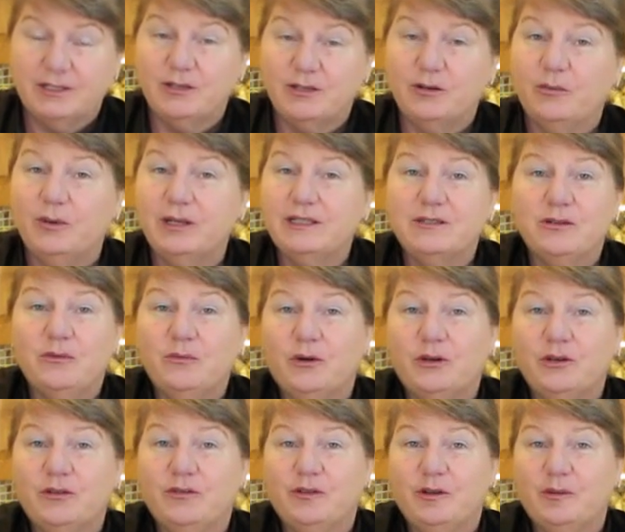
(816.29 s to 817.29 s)
So what's so
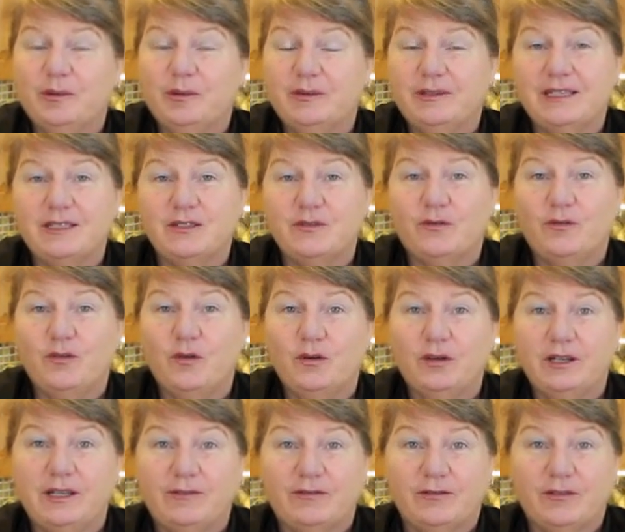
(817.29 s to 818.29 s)
wonderful about these
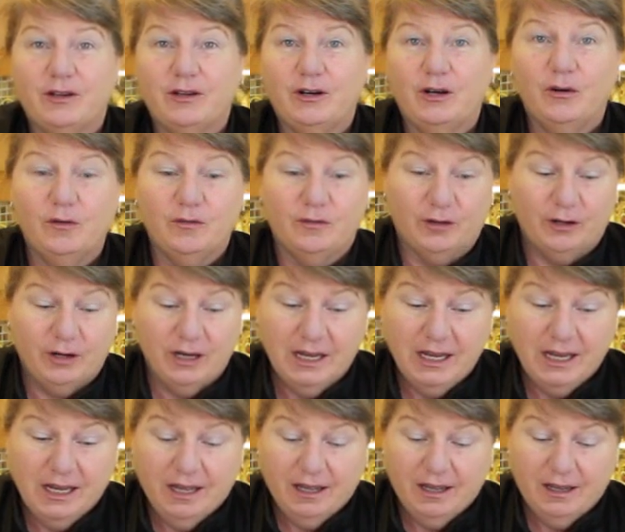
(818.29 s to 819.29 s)
four-leaf clover
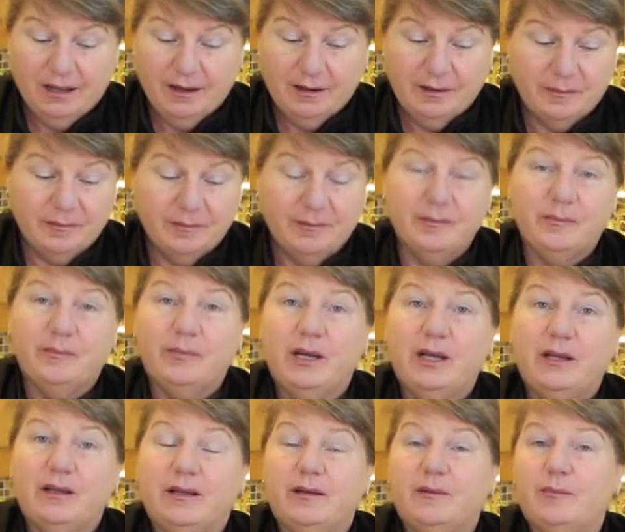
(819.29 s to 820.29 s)
um, bu
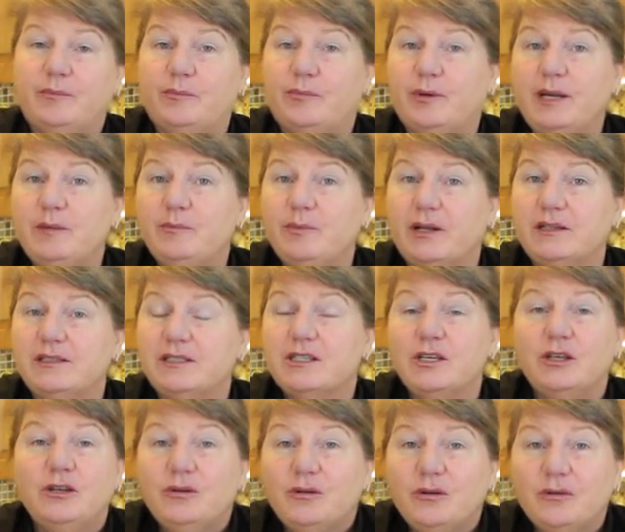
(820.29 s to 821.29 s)
uh, bread
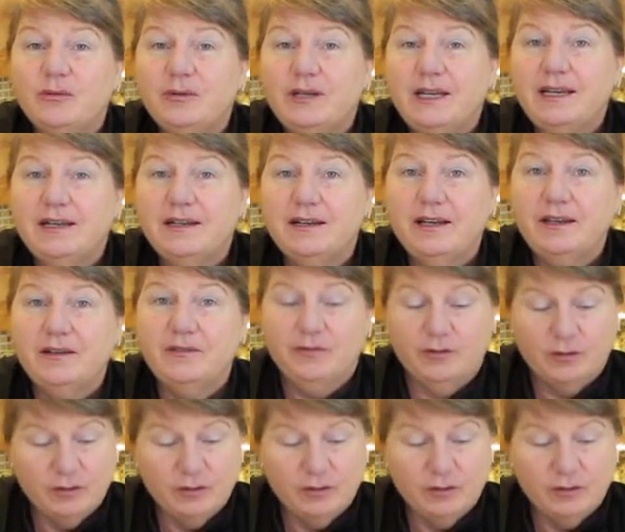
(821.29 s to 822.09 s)
buns, you don't need a knife.